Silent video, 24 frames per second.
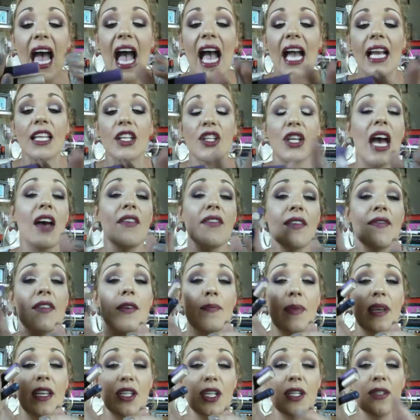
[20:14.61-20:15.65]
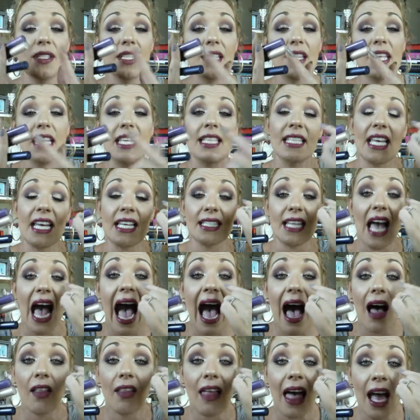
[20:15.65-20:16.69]
I've even been using these as
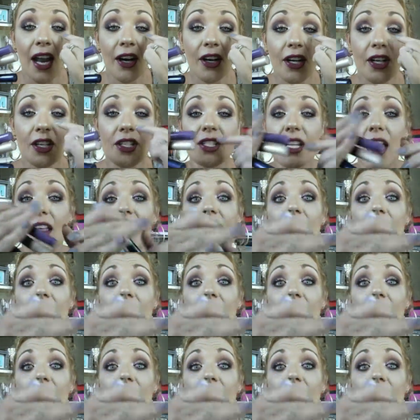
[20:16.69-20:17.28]
eyeliners.